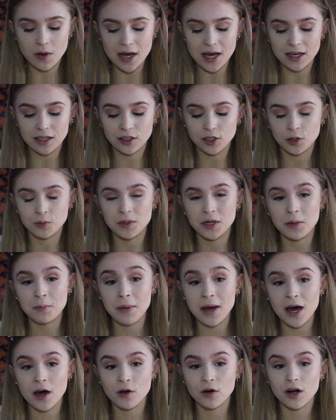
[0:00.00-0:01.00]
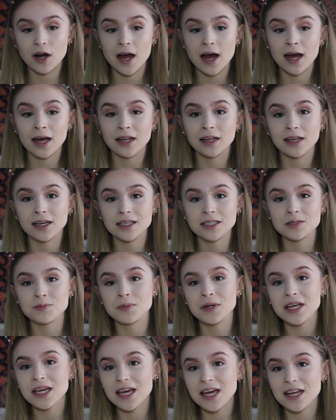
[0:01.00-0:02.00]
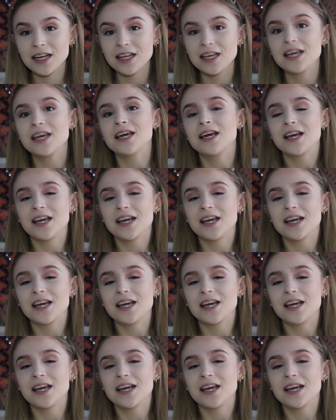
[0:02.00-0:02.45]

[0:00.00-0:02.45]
add a little bit of powder highlights, but again,